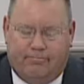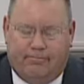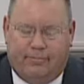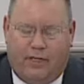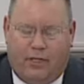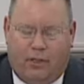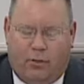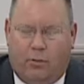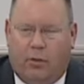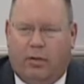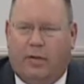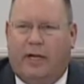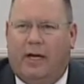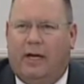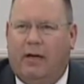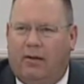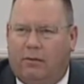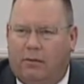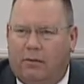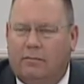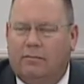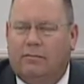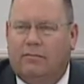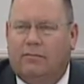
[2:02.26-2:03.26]
that'll work out
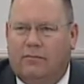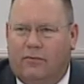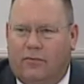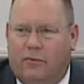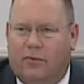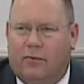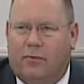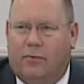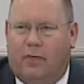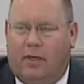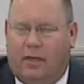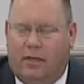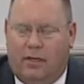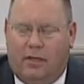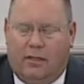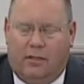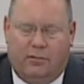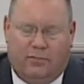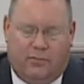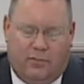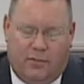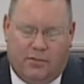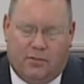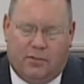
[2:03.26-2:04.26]

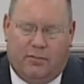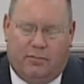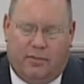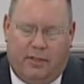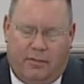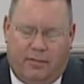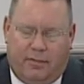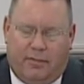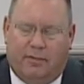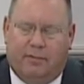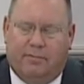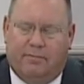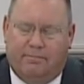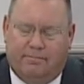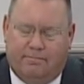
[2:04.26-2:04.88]
for some people.